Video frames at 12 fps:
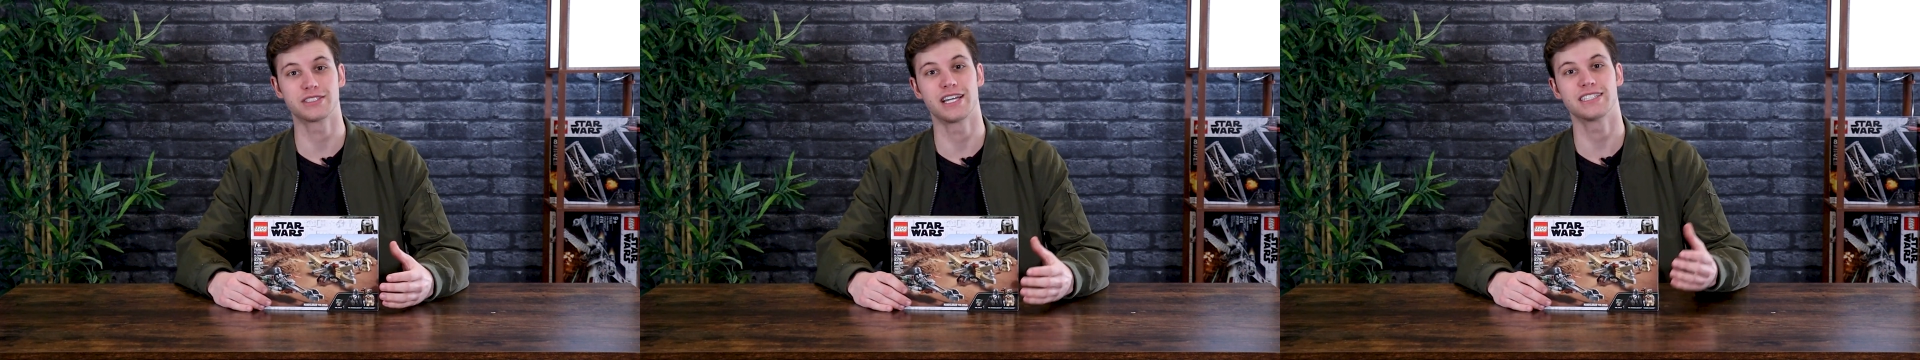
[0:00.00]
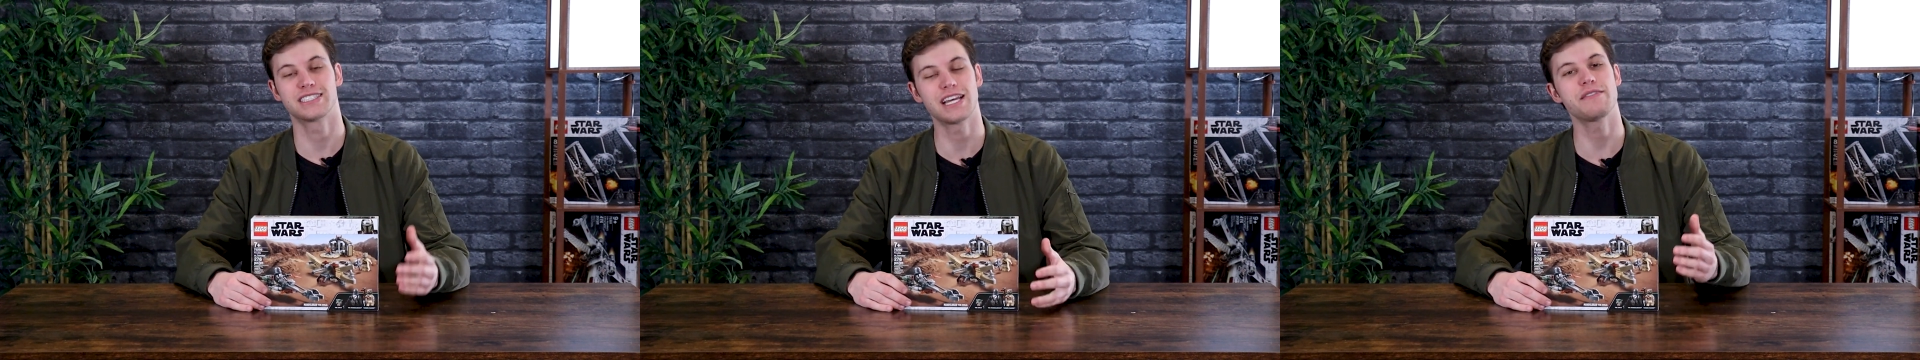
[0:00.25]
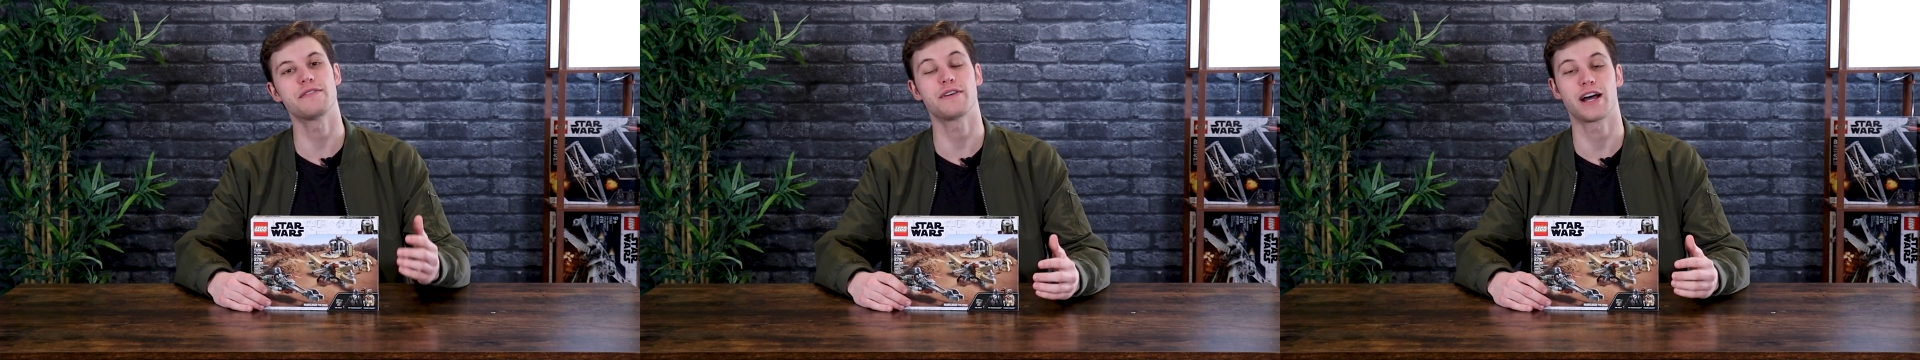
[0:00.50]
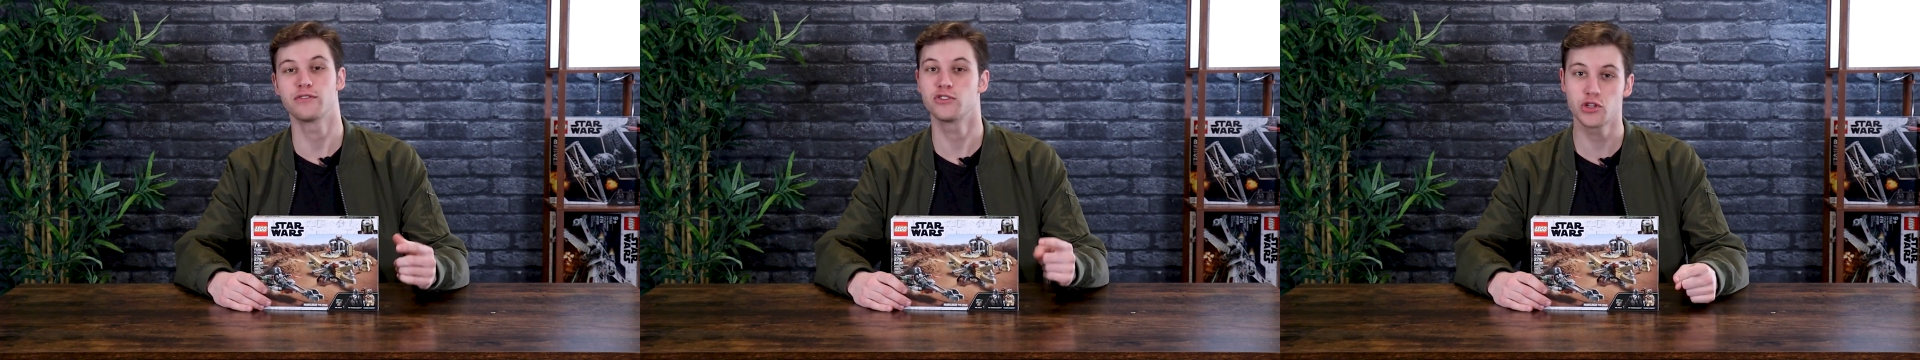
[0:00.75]
set
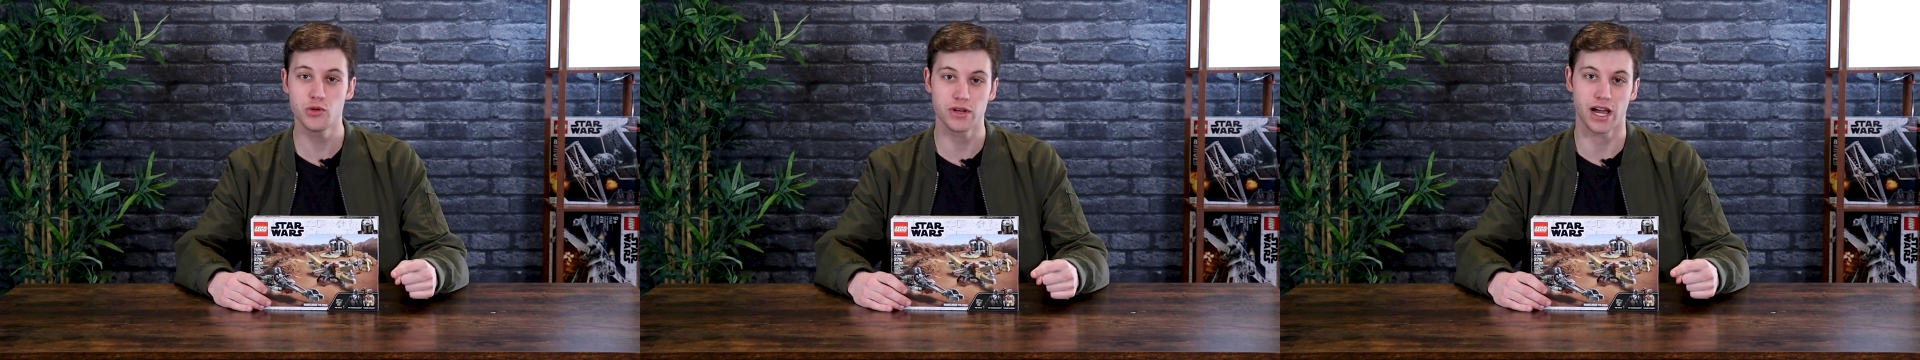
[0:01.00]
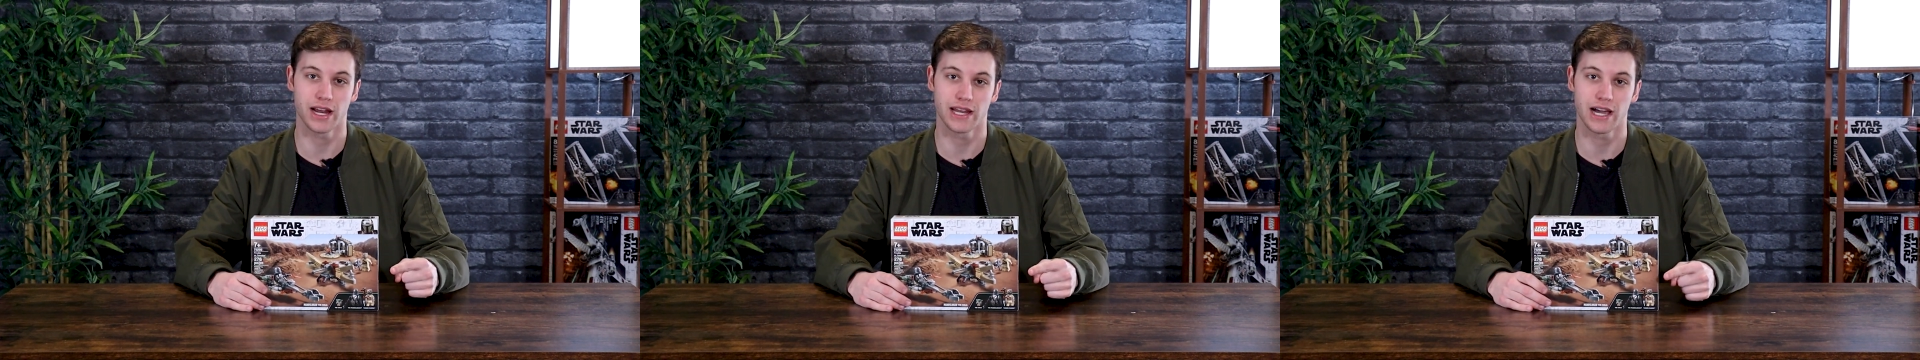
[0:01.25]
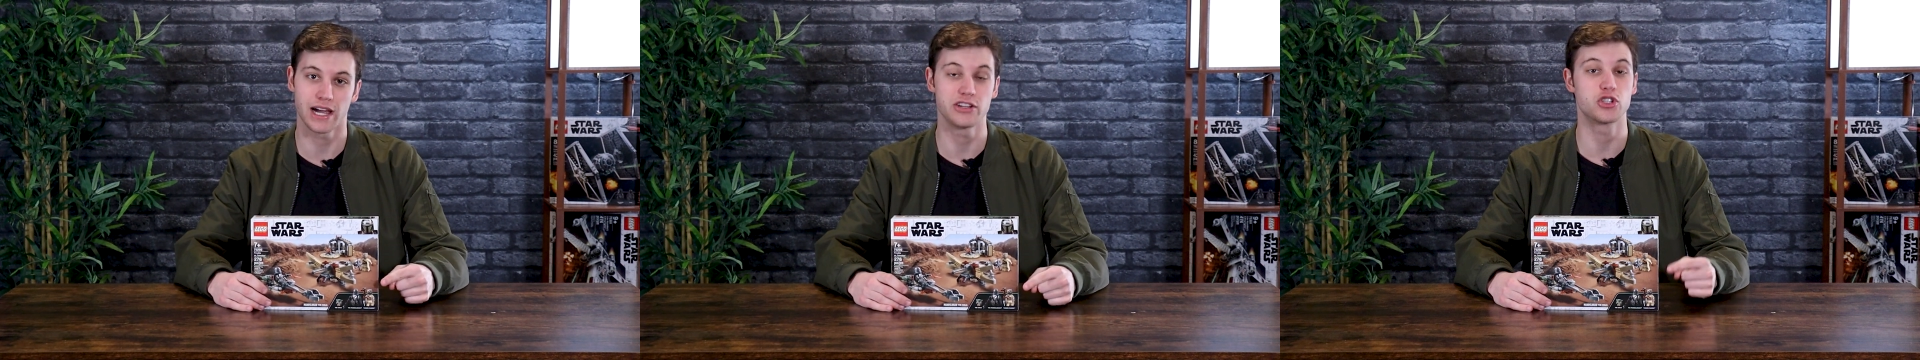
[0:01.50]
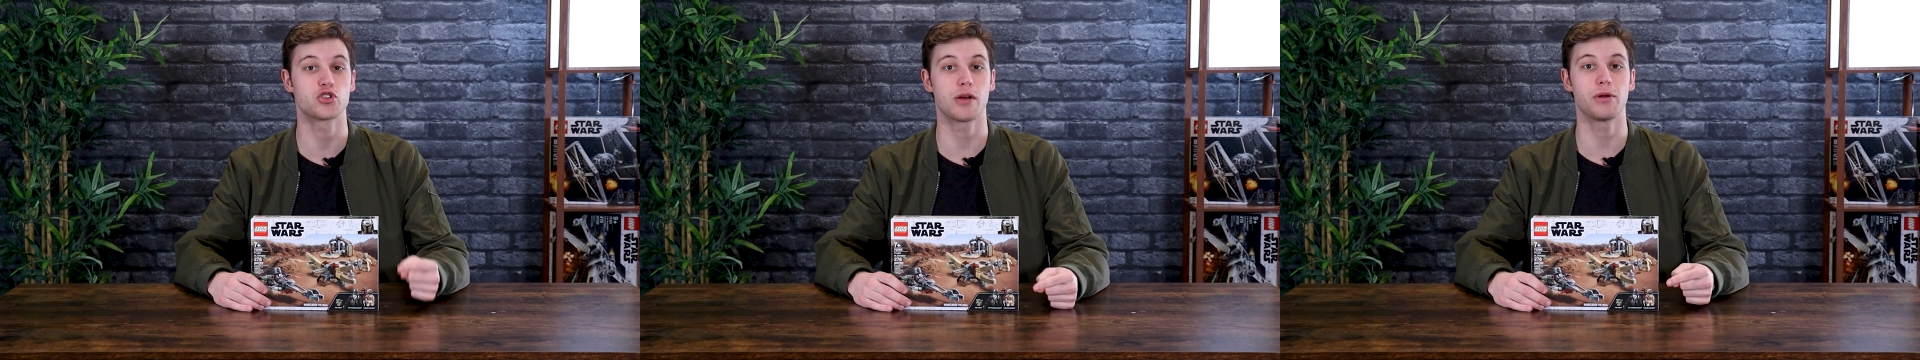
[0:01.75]

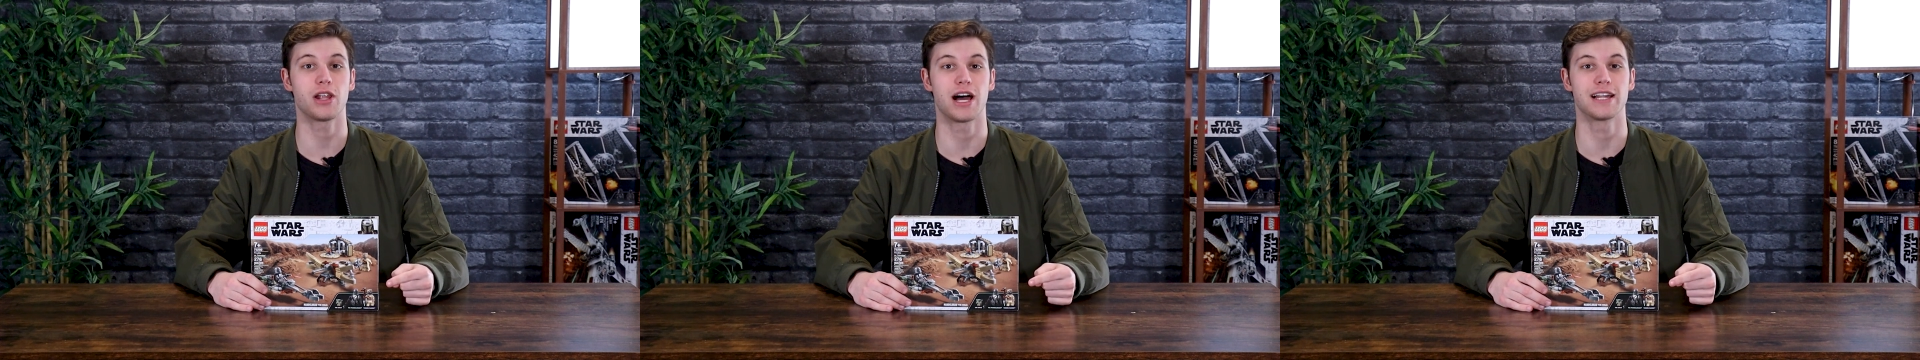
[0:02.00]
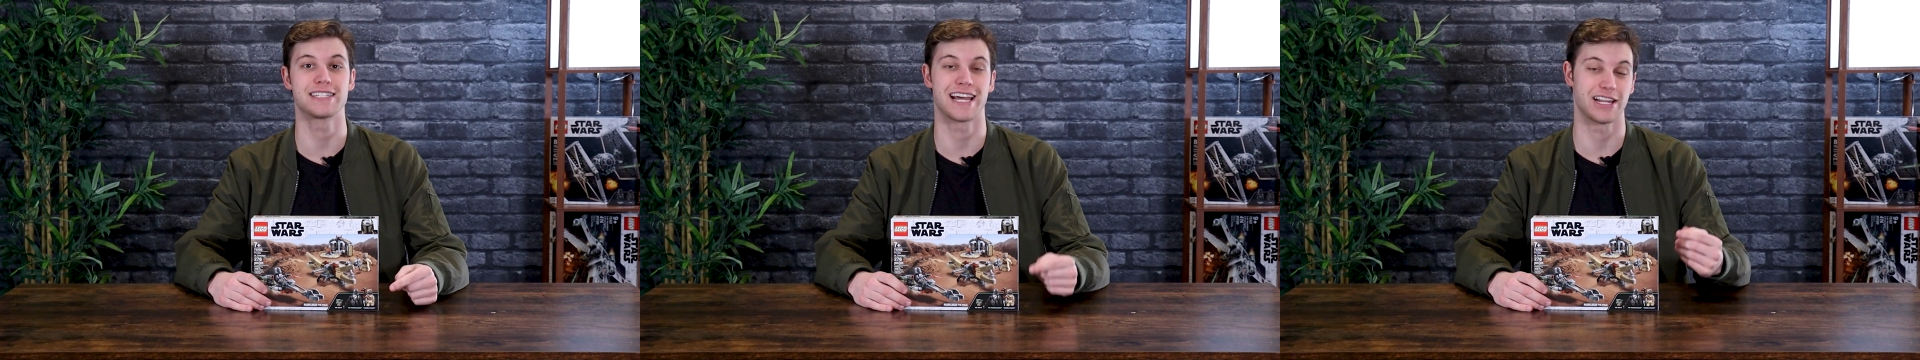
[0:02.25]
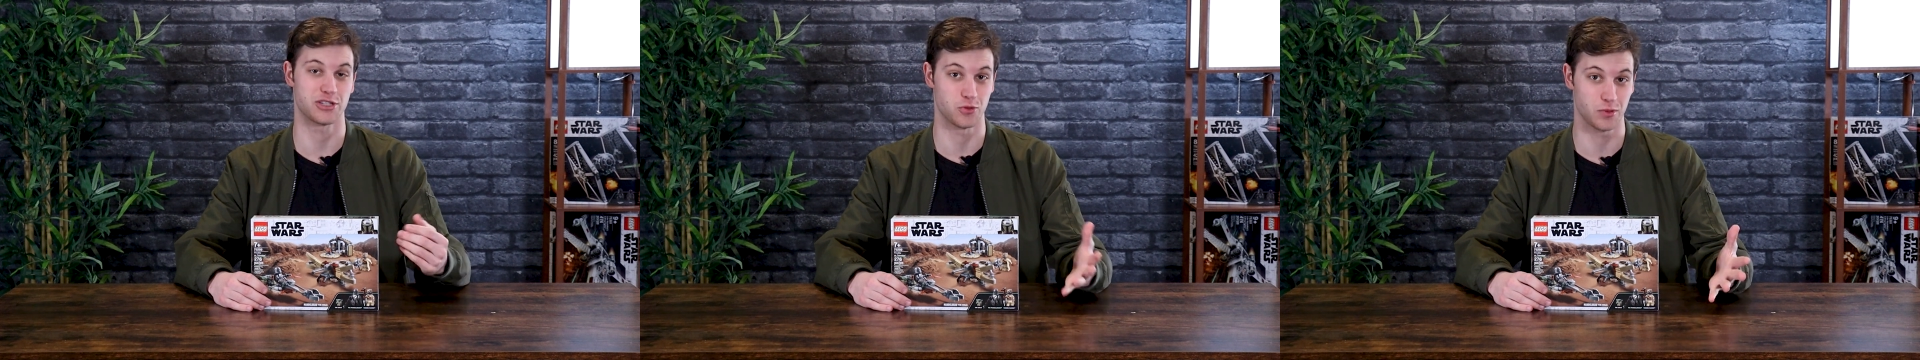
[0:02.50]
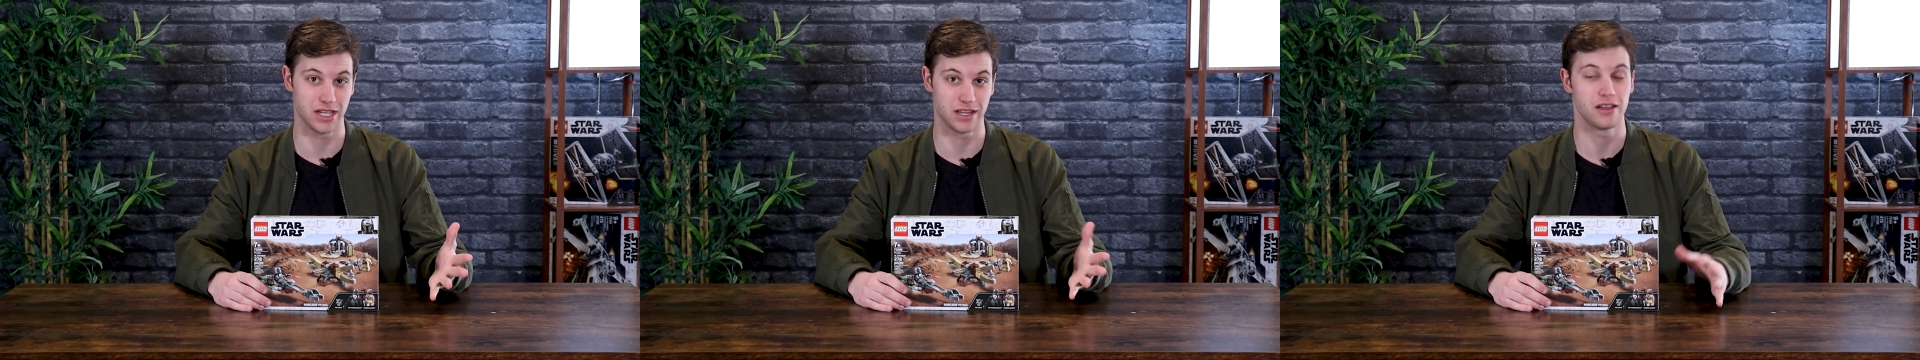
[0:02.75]
75299 Trouble on
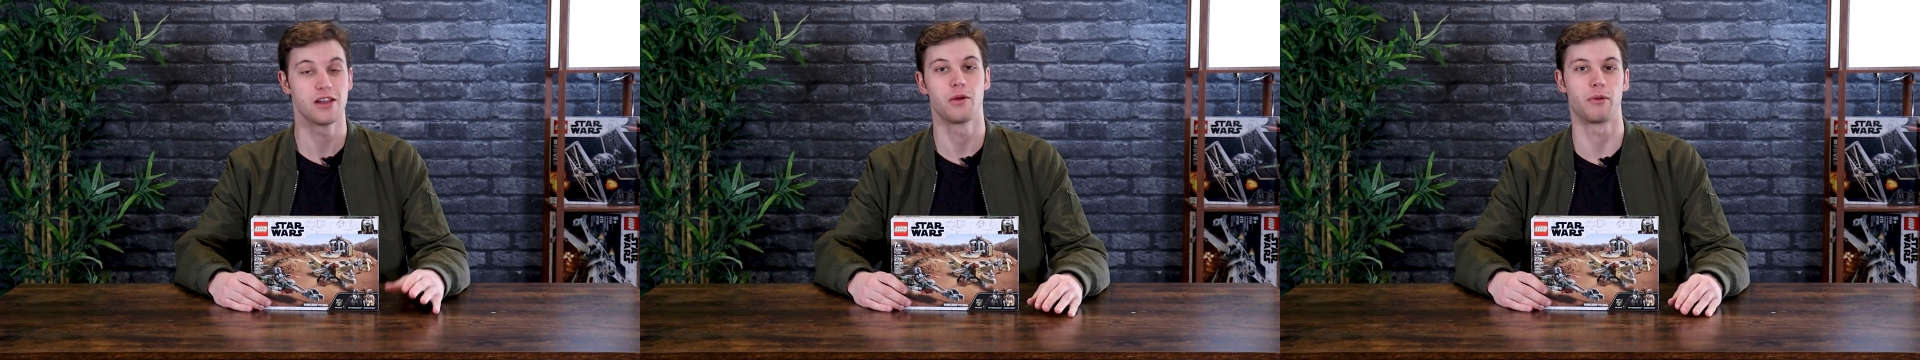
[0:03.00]
Tatooine.